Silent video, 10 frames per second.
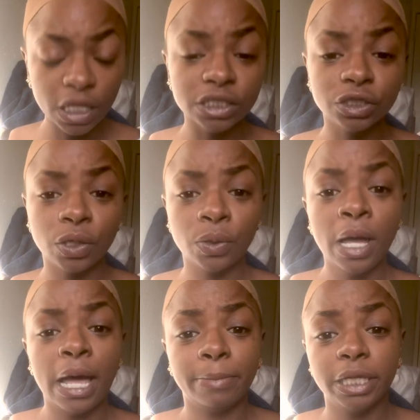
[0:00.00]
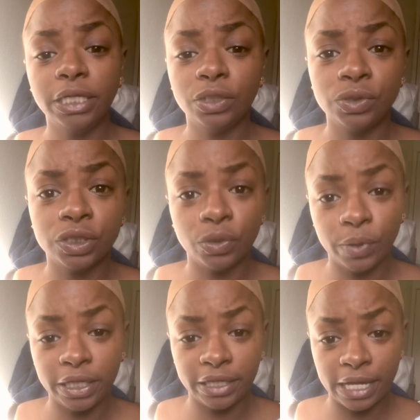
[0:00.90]
So I'm going to use the
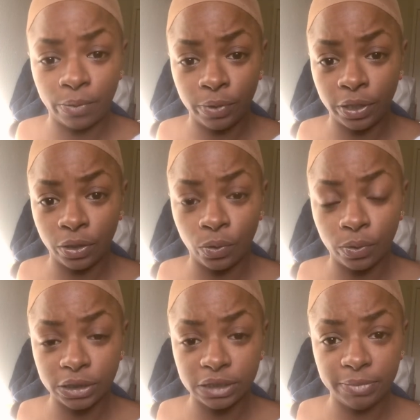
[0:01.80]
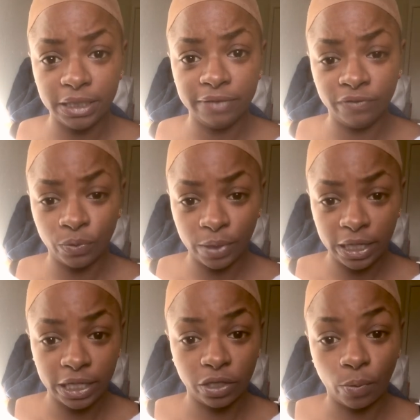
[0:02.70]
wig that we're going to be giving
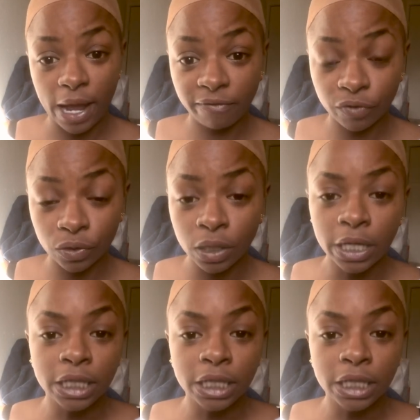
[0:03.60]
away in the raffle,